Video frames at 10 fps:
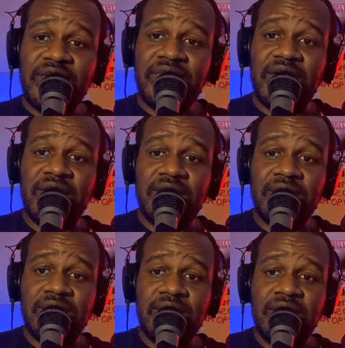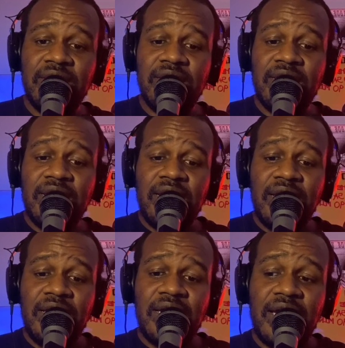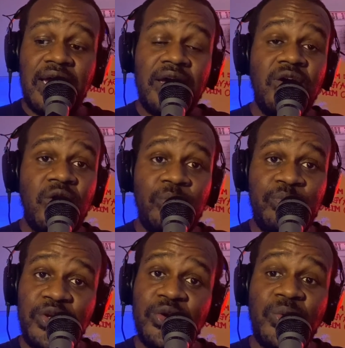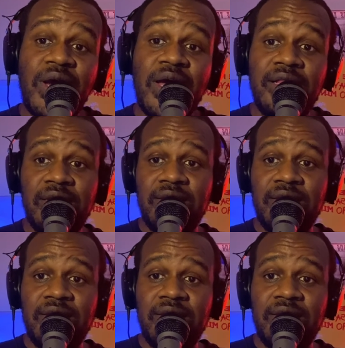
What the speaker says: then. I hope you're well.